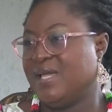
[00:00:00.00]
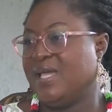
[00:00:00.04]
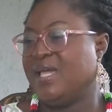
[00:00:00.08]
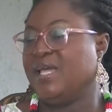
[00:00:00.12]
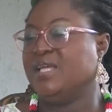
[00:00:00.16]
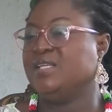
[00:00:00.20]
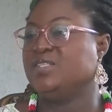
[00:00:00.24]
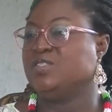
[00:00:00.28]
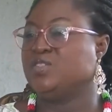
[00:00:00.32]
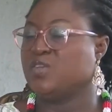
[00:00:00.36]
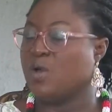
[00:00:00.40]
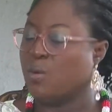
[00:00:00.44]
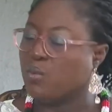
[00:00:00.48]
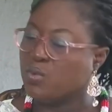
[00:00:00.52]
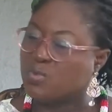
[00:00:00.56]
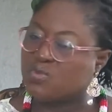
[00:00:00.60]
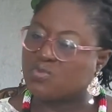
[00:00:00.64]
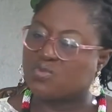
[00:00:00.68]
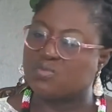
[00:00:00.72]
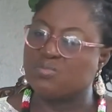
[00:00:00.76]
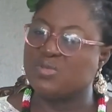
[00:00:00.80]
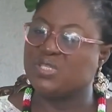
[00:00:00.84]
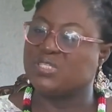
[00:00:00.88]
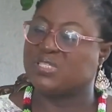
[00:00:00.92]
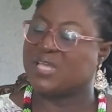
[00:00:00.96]
In the omu
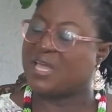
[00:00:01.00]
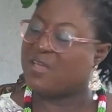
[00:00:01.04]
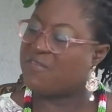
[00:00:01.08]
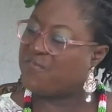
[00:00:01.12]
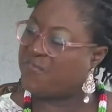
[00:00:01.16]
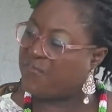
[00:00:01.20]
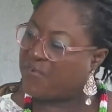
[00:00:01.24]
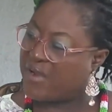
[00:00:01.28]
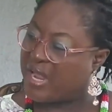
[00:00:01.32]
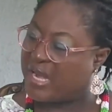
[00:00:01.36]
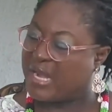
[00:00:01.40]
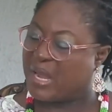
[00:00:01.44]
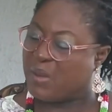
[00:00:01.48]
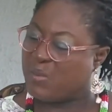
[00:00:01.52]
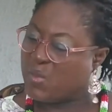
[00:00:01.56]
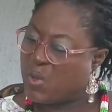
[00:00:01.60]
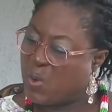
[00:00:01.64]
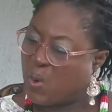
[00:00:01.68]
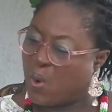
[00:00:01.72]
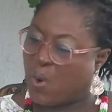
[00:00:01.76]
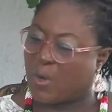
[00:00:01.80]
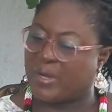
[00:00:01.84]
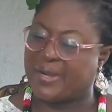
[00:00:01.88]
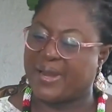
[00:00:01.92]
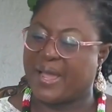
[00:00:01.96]
su mi sign friend na mi
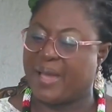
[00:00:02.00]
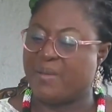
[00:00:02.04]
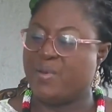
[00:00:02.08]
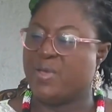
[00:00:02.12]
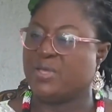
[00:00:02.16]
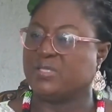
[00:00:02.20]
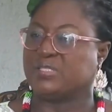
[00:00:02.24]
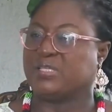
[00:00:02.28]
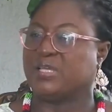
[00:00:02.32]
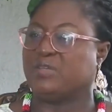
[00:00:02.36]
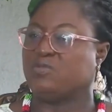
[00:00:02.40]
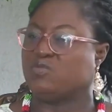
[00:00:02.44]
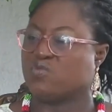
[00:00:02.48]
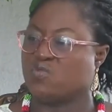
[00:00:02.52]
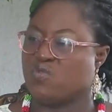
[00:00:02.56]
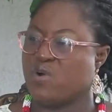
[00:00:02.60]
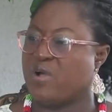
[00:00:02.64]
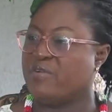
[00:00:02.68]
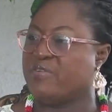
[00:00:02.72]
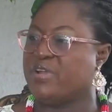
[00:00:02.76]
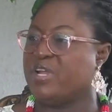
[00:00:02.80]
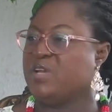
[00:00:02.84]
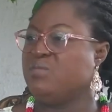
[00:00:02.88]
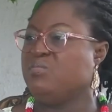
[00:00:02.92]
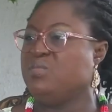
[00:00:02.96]
order we say
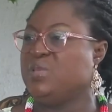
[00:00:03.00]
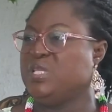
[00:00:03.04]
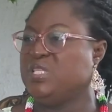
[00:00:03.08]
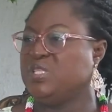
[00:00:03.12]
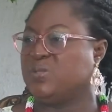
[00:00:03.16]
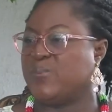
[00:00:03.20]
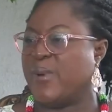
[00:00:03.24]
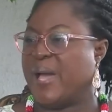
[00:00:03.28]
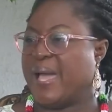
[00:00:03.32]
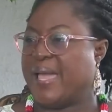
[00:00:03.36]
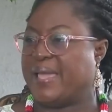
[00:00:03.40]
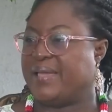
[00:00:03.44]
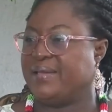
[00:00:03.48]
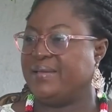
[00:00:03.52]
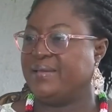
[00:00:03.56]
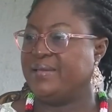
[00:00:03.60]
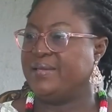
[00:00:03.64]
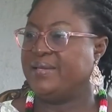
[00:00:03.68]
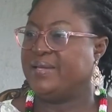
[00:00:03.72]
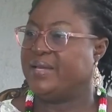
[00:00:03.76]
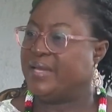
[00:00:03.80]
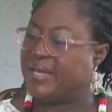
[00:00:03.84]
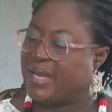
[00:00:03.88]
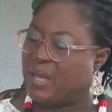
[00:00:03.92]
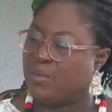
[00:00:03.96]
200 meat pie.
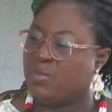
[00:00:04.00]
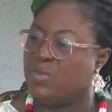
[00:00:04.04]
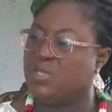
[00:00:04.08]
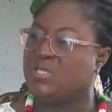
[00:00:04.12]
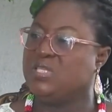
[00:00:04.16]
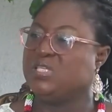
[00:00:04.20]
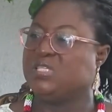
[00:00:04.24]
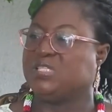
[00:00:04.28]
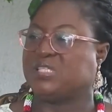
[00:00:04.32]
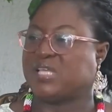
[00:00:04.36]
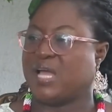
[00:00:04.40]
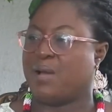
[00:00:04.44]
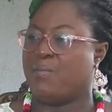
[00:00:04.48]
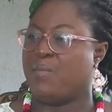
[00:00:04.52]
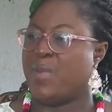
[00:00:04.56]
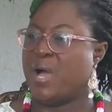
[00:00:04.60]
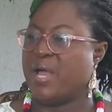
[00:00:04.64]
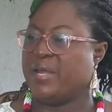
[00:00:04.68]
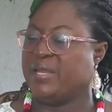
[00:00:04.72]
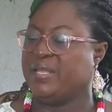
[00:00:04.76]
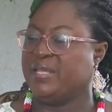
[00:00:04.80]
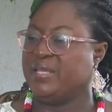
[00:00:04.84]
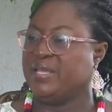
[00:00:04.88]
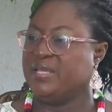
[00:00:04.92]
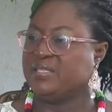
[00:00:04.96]
Na mi this ka
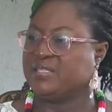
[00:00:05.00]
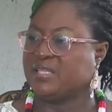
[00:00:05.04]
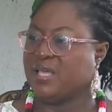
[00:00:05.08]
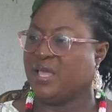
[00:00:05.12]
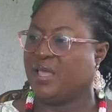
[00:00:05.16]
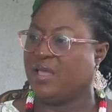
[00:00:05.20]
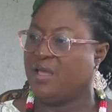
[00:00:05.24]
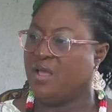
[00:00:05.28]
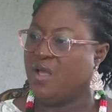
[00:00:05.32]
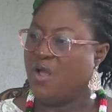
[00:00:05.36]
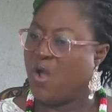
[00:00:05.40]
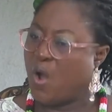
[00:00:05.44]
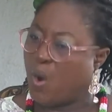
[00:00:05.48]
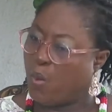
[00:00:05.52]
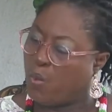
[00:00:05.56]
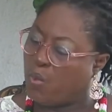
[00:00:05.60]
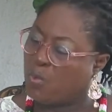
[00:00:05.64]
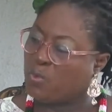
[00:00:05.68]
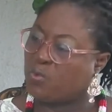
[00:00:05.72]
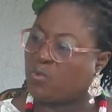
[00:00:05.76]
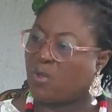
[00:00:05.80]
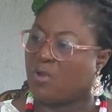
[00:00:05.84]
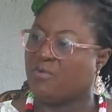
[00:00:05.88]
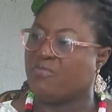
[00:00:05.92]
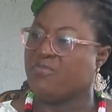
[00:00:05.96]
money ye say,
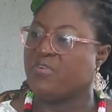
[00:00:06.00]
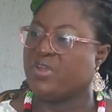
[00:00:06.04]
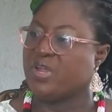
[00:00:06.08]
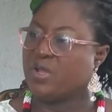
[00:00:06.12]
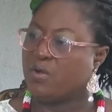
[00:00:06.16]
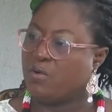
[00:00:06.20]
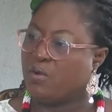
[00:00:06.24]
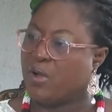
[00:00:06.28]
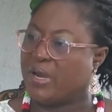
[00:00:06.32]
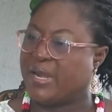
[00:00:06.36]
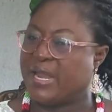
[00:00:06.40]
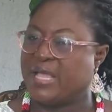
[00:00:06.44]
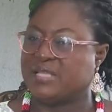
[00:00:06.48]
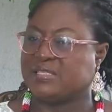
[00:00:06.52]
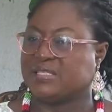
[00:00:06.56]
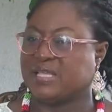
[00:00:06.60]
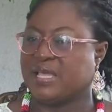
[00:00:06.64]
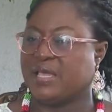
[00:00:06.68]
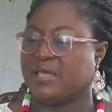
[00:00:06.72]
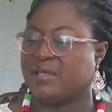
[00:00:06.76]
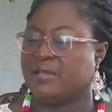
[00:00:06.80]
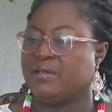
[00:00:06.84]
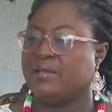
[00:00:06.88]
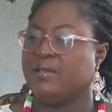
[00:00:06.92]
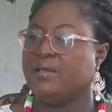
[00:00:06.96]
omu to drink wo na
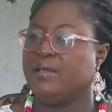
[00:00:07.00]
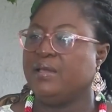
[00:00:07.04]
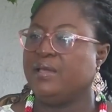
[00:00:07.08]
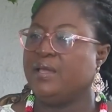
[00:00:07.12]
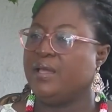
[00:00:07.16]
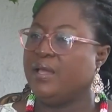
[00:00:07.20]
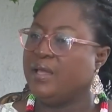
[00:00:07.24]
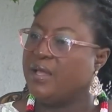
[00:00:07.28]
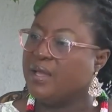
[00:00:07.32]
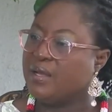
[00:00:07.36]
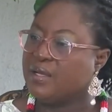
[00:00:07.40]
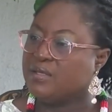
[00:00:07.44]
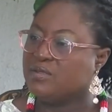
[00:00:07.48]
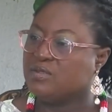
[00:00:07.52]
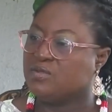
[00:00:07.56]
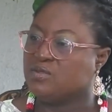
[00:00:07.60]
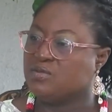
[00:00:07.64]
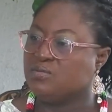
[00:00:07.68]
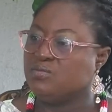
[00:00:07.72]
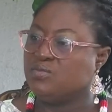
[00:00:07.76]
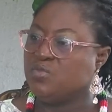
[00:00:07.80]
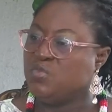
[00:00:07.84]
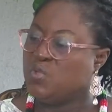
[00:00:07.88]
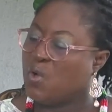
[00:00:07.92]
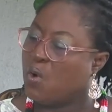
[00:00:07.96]
say,
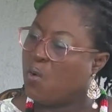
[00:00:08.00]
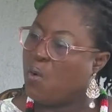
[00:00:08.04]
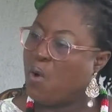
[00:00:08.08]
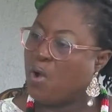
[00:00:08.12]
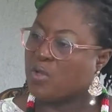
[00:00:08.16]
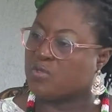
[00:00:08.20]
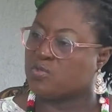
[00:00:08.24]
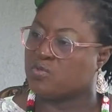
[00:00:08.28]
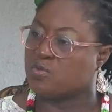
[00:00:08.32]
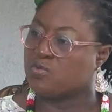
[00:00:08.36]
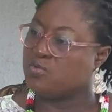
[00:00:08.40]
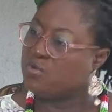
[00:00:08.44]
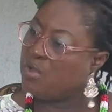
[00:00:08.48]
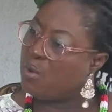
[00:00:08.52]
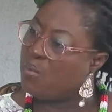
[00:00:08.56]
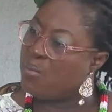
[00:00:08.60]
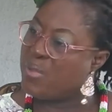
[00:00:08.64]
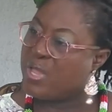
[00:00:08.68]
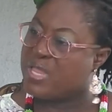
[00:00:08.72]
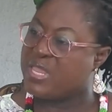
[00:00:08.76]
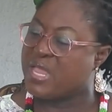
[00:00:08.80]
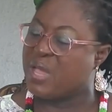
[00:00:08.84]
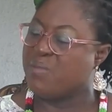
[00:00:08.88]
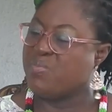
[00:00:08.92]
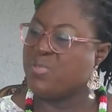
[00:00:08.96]
yo go to, ni ombe
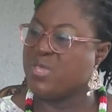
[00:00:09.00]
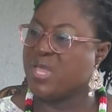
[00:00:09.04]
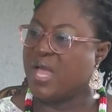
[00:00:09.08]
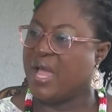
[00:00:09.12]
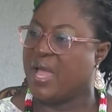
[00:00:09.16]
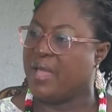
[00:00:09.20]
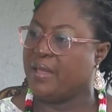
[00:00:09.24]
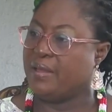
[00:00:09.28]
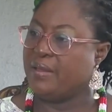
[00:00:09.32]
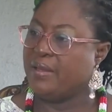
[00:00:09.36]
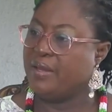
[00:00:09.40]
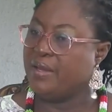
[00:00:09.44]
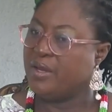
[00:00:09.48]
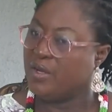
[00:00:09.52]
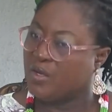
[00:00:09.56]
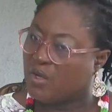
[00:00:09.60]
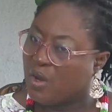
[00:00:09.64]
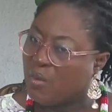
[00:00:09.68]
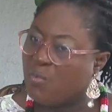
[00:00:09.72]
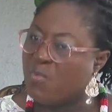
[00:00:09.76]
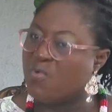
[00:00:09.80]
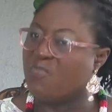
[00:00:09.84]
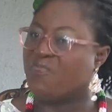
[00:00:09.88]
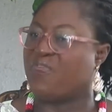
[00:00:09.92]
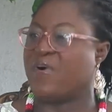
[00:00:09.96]
nye biya, na
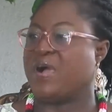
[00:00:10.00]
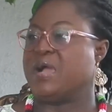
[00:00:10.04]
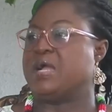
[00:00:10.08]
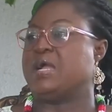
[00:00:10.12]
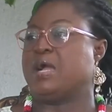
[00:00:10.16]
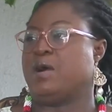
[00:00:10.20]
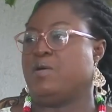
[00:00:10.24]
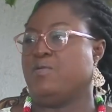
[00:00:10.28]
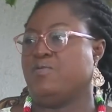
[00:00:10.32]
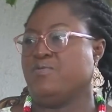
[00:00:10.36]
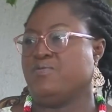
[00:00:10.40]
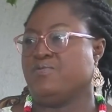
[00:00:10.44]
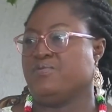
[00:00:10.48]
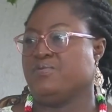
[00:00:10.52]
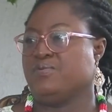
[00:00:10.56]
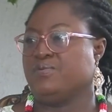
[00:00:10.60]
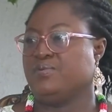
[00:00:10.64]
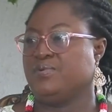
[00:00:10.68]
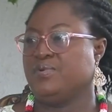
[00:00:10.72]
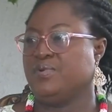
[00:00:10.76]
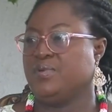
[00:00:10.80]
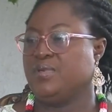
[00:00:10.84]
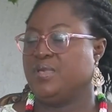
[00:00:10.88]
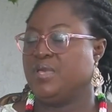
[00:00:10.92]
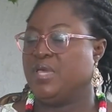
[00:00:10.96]
omu fanka hon.
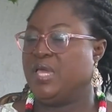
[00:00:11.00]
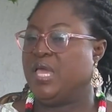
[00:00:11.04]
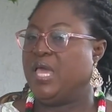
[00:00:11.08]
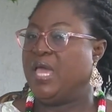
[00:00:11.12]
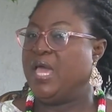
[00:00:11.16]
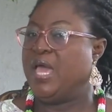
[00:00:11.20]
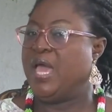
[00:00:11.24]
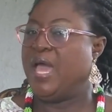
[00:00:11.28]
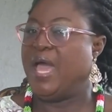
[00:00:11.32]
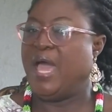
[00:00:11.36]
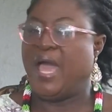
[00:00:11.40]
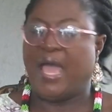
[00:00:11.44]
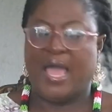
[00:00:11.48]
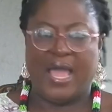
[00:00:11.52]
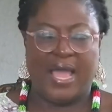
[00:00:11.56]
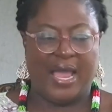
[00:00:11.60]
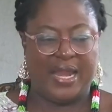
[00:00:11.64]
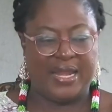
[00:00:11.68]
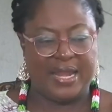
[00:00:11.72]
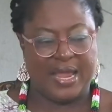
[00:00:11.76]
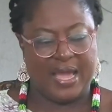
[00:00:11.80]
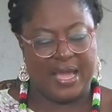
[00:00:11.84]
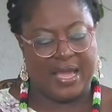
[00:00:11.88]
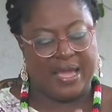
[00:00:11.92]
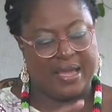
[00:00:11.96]

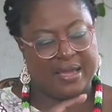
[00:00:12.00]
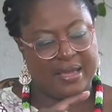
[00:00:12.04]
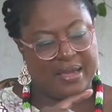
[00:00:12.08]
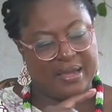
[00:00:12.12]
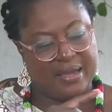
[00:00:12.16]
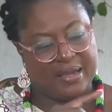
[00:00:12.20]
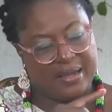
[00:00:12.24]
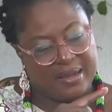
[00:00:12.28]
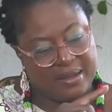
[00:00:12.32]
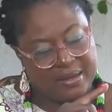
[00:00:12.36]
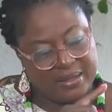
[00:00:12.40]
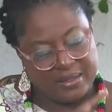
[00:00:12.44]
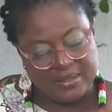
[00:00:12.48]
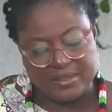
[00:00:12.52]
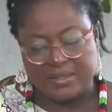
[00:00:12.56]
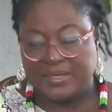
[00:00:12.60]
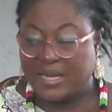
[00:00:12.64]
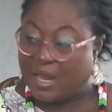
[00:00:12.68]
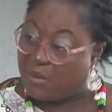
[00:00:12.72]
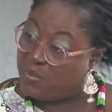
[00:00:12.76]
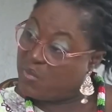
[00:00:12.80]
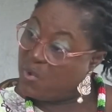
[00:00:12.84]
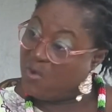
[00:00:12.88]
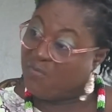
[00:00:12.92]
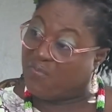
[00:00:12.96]
Ena,
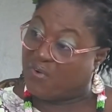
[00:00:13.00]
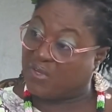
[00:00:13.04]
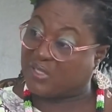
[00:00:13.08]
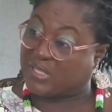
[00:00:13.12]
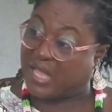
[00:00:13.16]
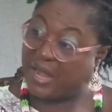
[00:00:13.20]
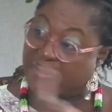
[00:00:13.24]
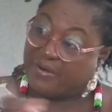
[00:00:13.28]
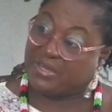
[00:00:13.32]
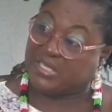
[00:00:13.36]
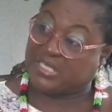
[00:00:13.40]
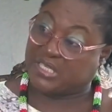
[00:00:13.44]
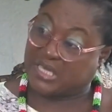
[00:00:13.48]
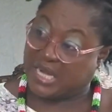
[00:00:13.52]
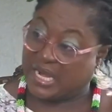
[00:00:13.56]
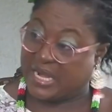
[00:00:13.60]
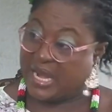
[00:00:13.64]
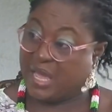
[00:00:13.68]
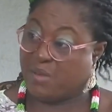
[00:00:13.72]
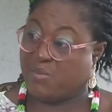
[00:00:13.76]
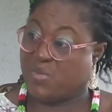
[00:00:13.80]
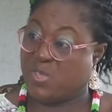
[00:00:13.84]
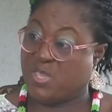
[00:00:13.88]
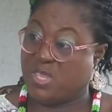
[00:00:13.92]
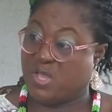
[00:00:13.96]
now your voter region and
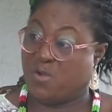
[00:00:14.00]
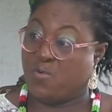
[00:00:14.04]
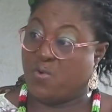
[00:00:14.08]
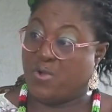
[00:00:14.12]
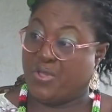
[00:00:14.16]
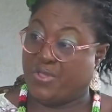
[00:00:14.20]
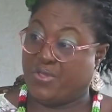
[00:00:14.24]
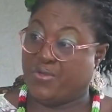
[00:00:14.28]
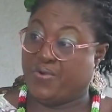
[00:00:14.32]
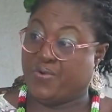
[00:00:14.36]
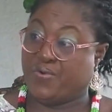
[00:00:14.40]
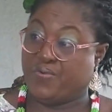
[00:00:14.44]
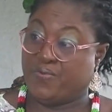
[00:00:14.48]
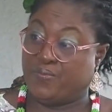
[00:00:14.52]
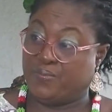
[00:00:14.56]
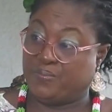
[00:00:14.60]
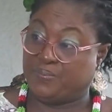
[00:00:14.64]
I'm here with you.